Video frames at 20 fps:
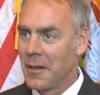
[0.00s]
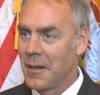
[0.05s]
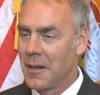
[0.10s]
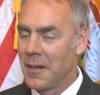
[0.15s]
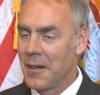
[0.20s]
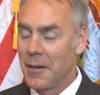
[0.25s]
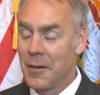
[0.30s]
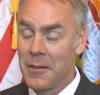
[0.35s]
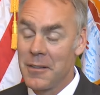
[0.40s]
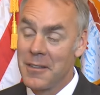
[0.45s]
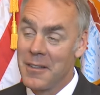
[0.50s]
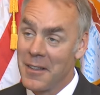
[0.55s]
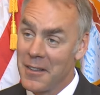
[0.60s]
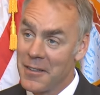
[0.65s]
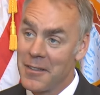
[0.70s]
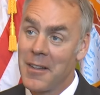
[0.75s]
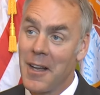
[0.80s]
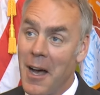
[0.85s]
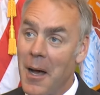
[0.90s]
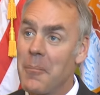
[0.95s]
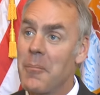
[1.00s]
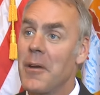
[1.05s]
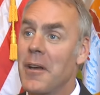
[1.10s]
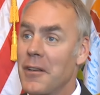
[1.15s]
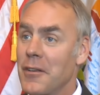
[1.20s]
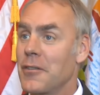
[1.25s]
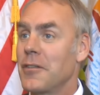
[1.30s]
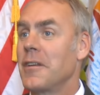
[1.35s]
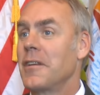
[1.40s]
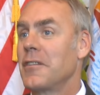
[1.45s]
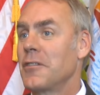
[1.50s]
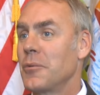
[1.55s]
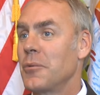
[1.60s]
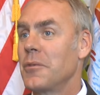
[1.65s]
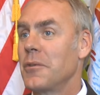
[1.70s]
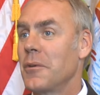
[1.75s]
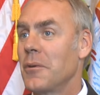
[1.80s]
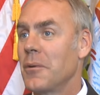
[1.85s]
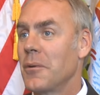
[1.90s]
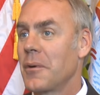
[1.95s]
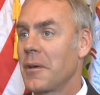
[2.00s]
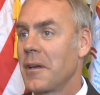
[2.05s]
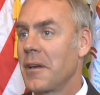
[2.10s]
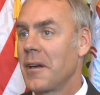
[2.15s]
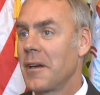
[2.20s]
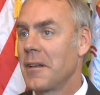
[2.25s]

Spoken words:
does not make sense when you look